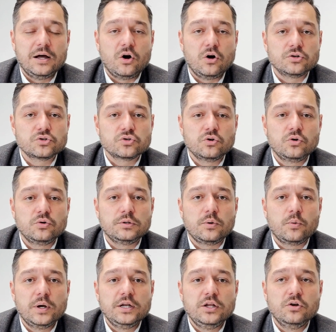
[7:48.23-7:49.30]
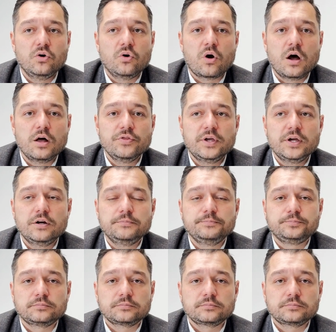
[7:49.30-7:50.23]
Also, when you're on there,